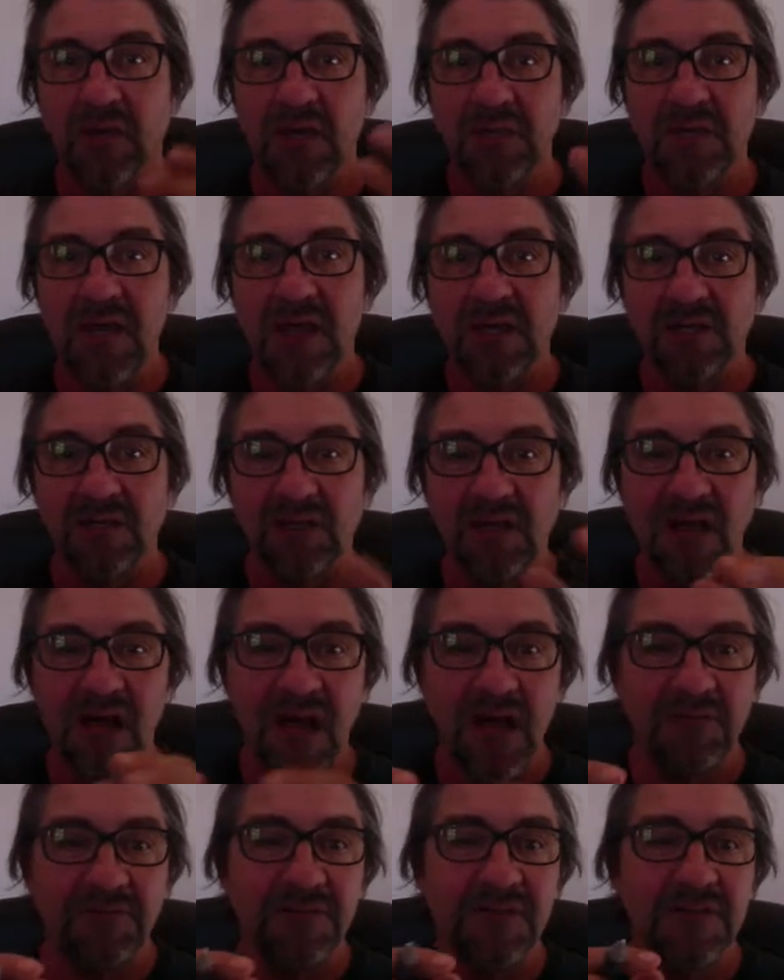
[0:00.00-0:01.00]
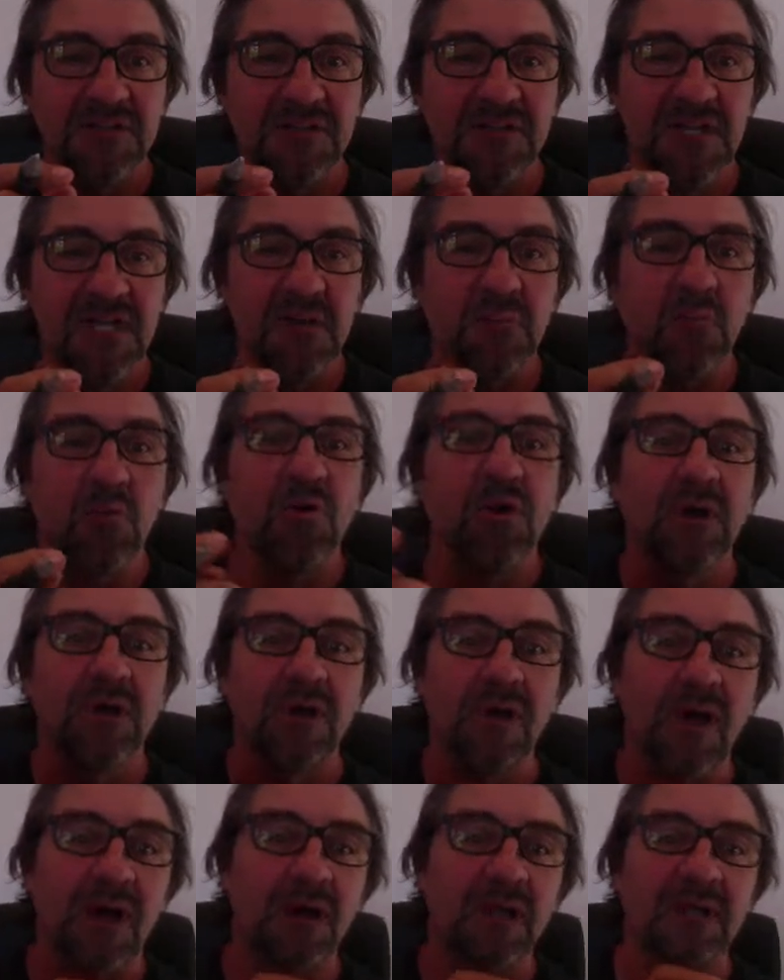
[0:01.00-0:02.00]
it back to life and just keep working
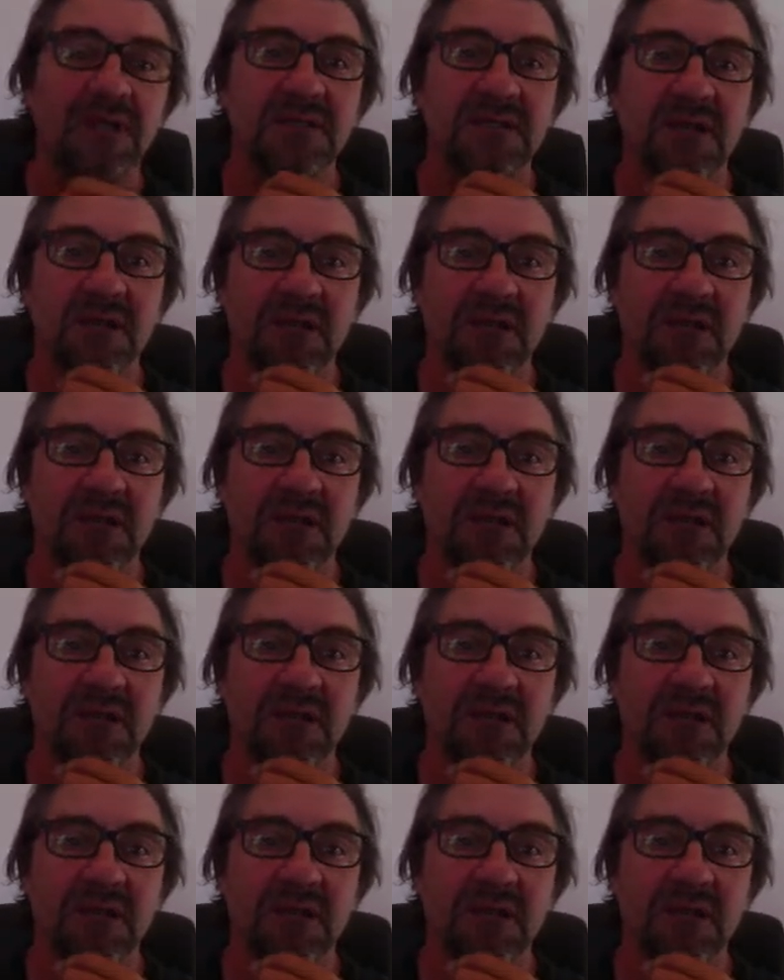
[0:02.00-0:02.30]
on it until